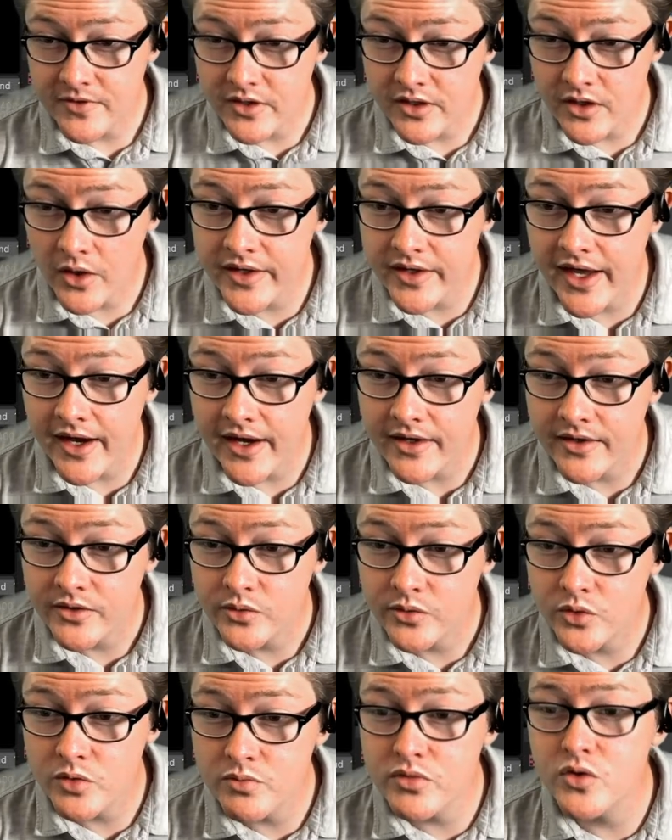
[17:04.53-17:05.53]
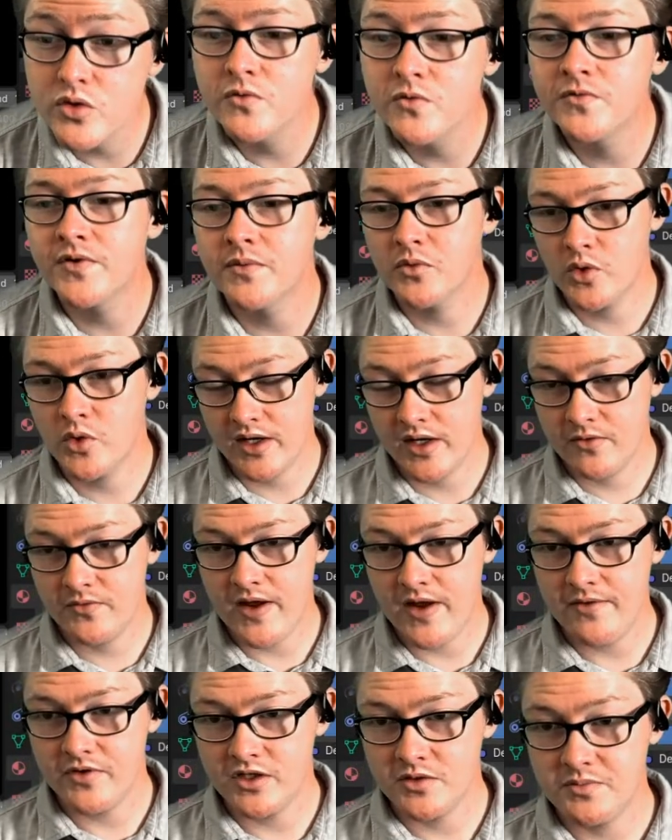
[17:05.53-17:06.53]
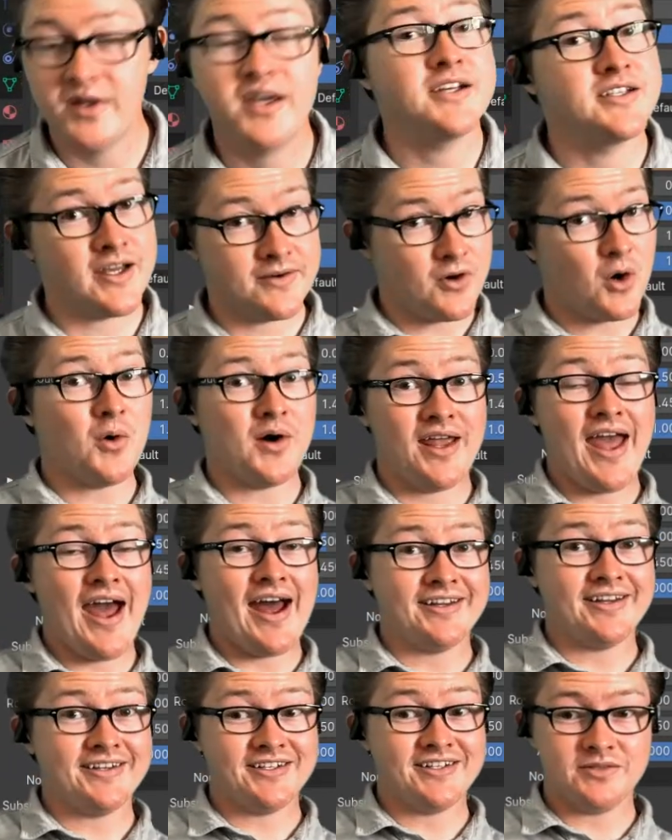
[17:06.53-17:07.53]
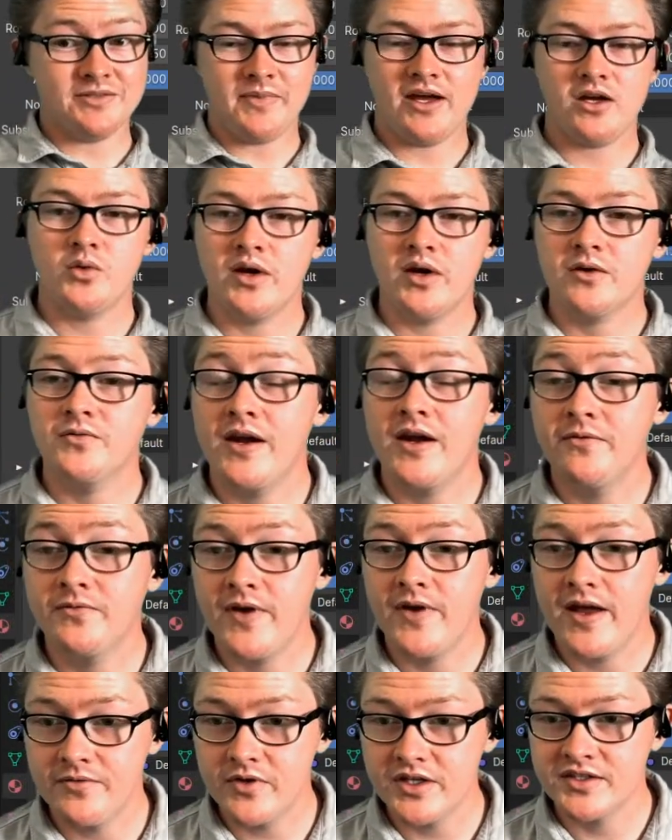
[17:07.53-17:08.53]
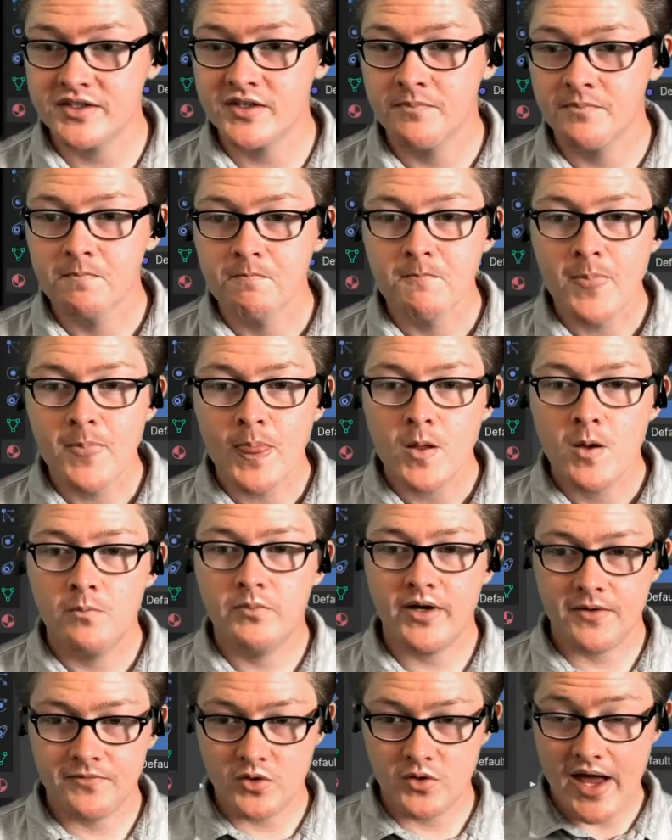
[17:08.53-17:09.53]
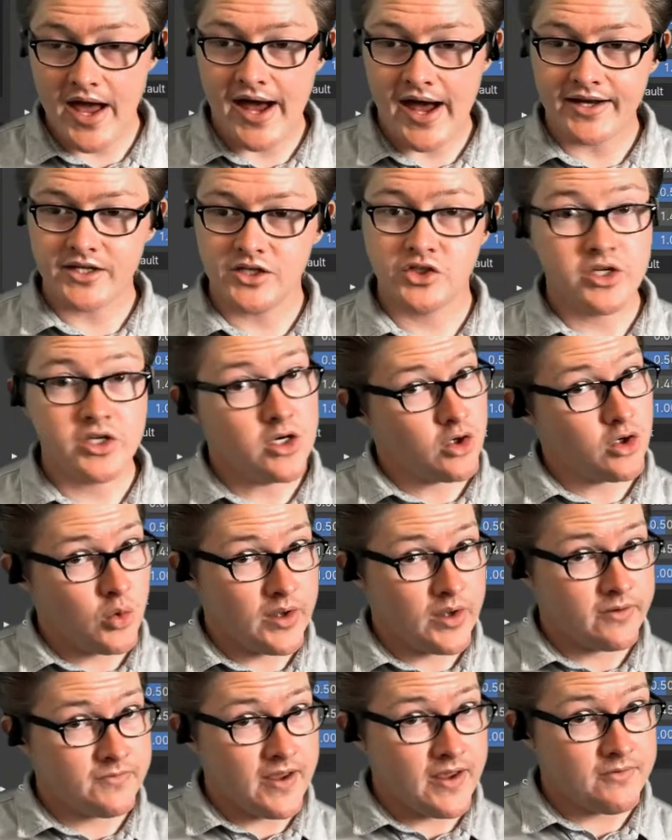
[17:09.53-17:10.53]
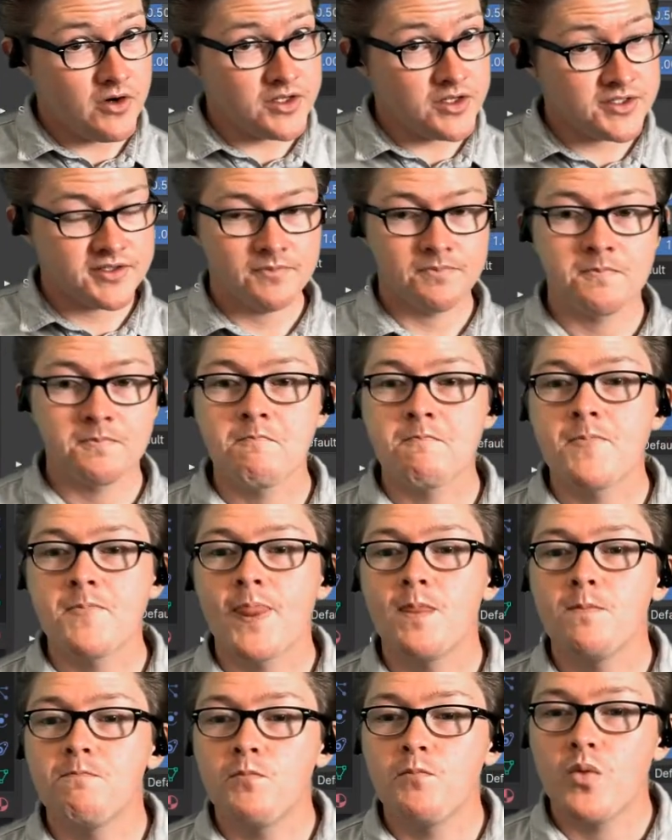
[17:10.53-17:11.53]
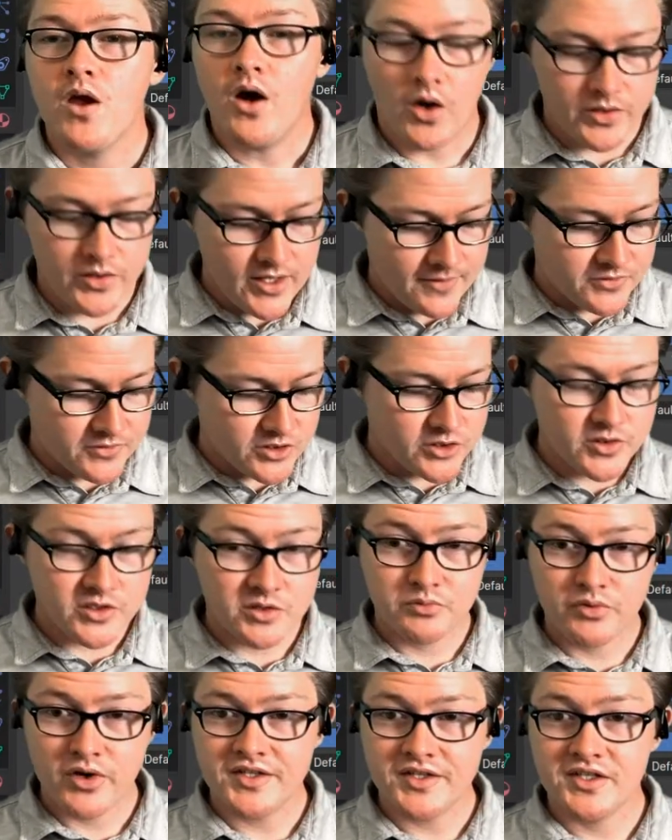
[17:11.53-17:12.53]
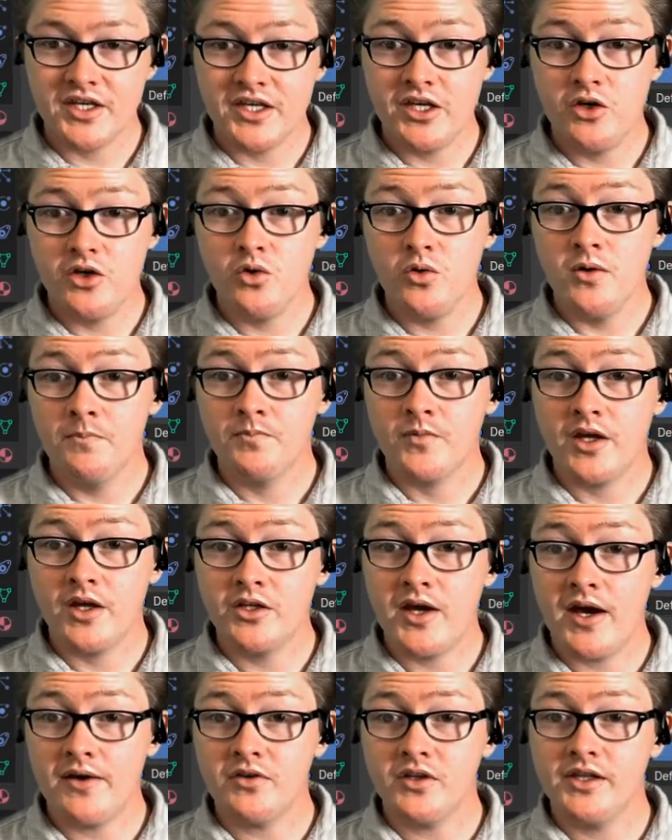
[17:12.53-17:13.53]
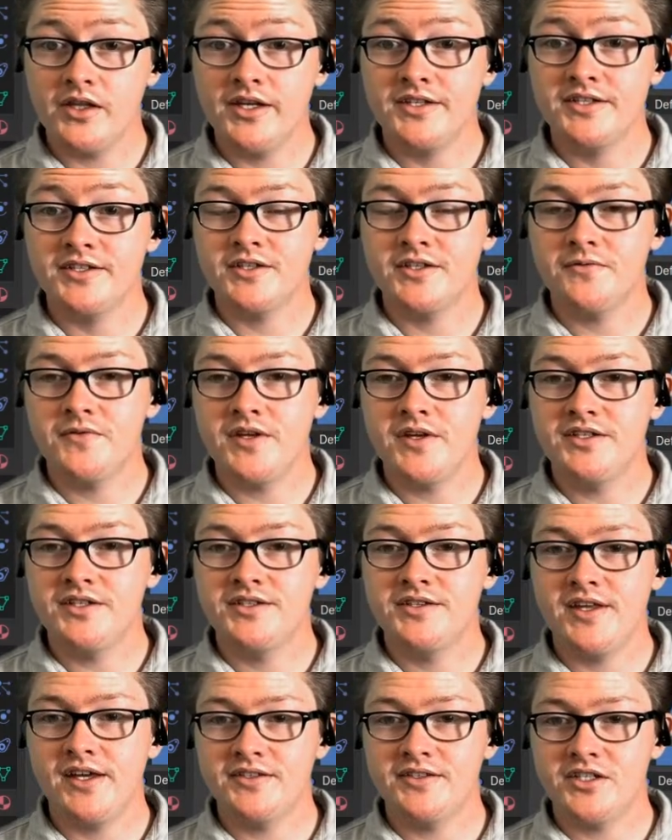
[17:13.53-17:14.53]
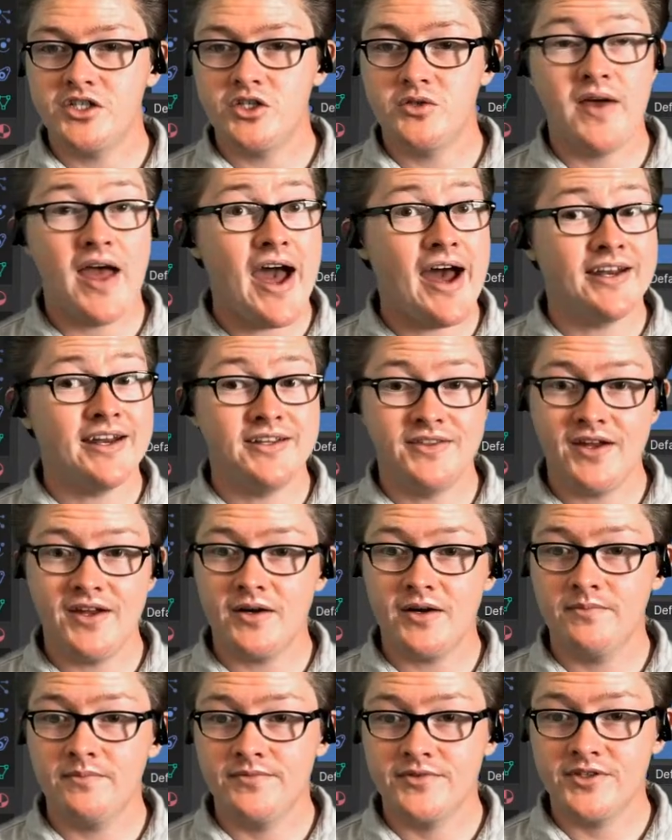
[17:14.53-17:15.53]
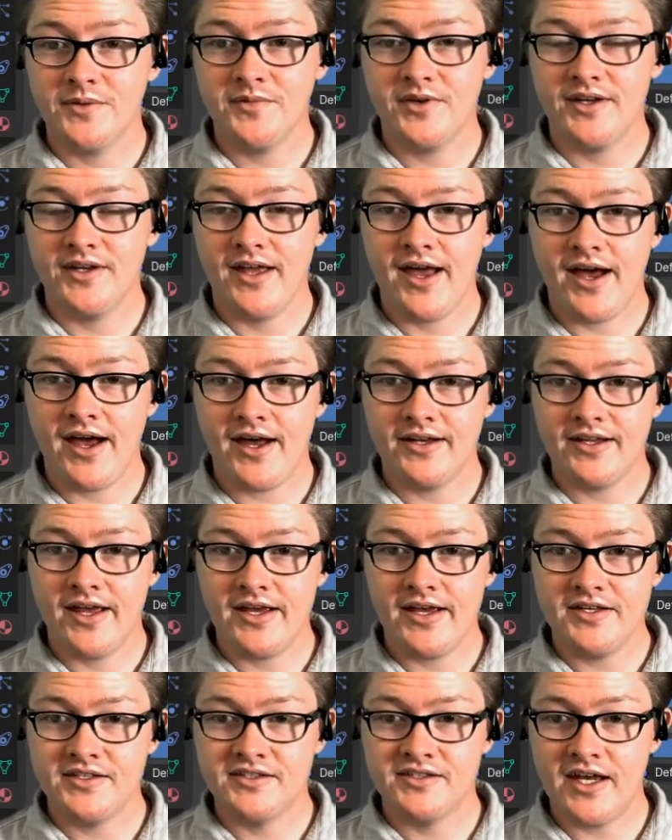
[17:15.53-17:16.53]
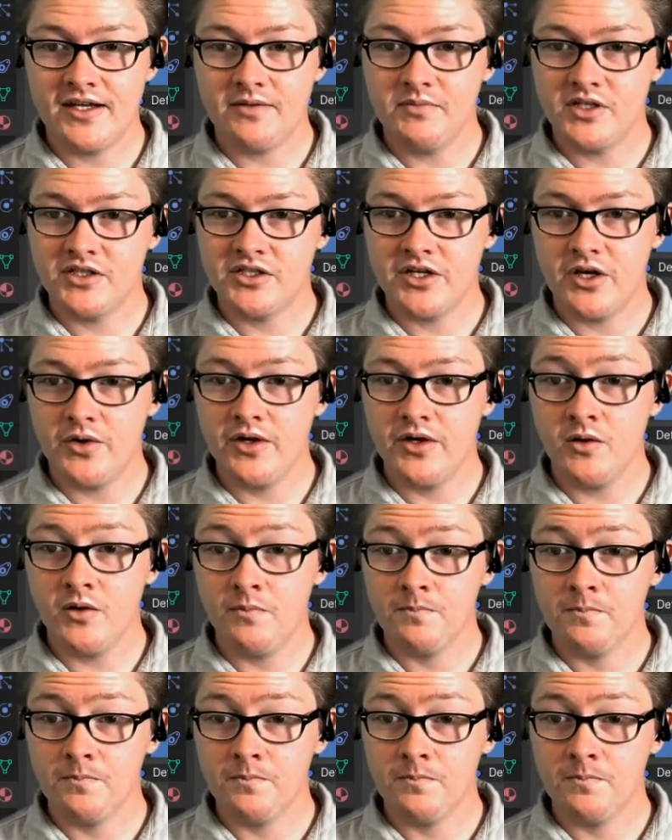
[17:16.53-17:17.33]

Oh yeah, remove from quick favorites, because I've already added it to my quick favorites. But if you add it to your quick favorites, all you have to do is press Q, and you have a list of these things that you've added there. So I'm going to add a set material,